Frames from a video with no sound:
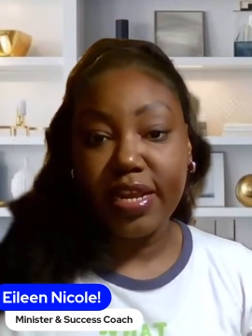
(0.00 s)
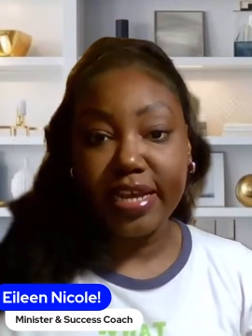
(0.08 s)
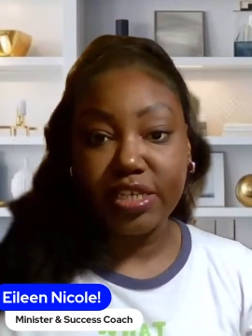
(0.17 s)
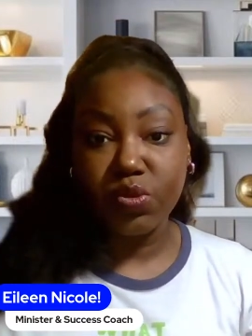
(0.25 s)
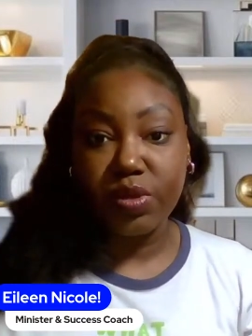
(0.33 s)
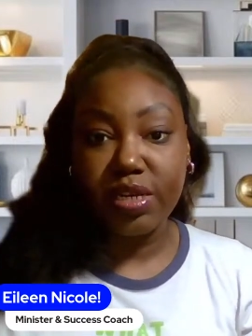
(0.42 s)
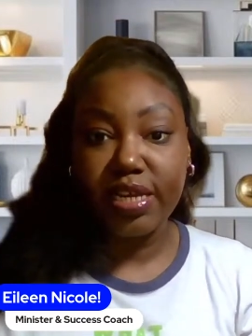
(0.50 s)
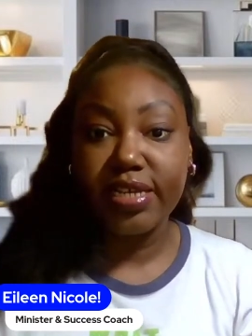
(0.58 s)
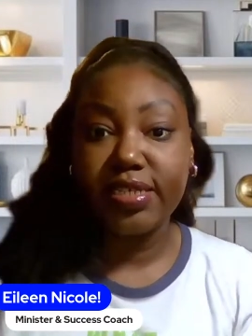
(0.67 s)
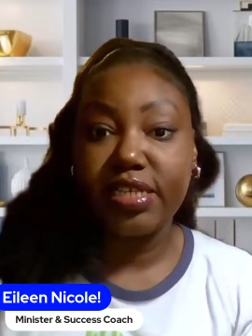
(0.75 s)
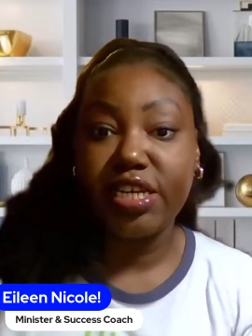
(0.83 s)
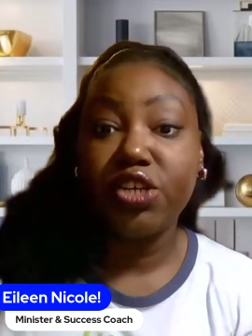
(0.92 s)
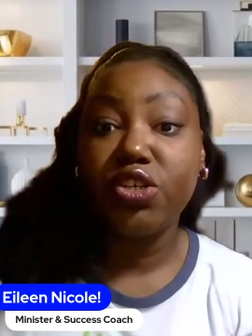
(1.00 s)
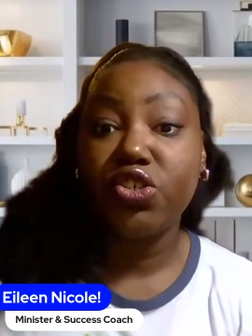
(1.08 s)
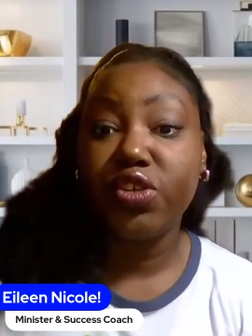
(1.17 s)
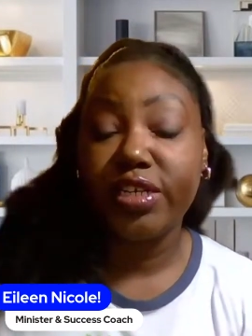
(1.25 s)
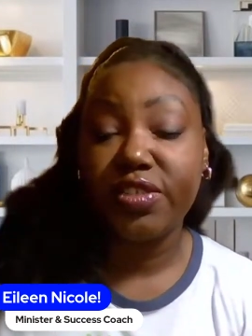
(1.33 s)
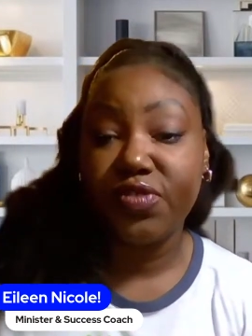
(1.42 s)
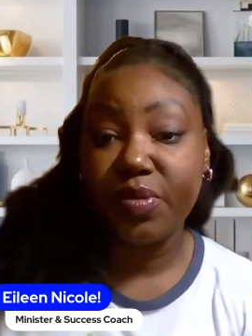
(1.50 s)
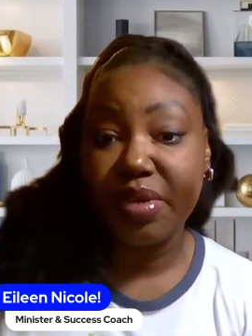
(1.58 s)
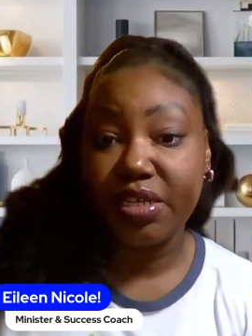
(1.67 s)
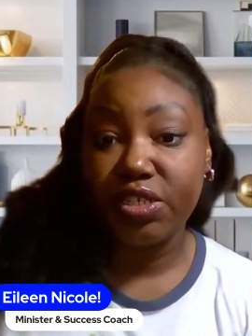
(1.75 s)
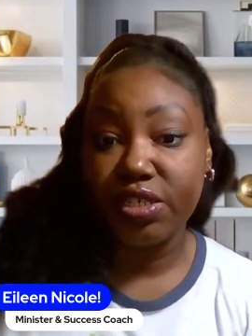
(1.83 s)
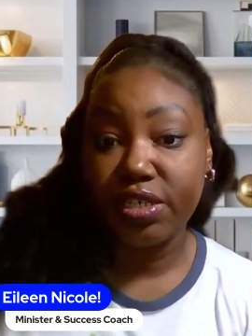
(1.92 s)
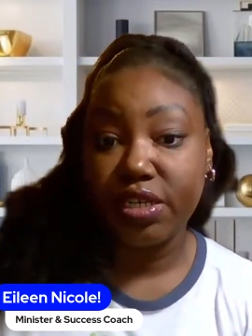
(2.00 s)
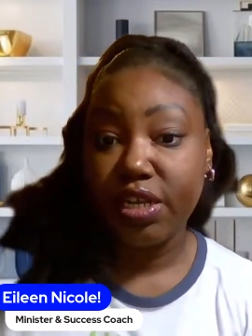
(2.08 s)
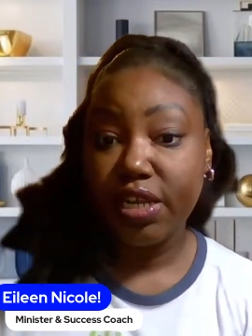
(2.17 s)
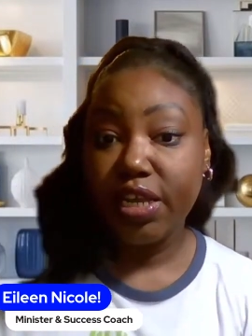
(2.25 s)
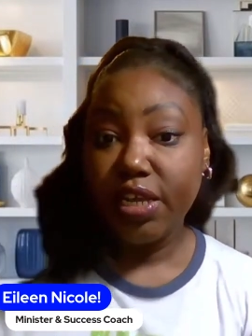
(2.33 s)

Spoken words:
next one is inner transformation.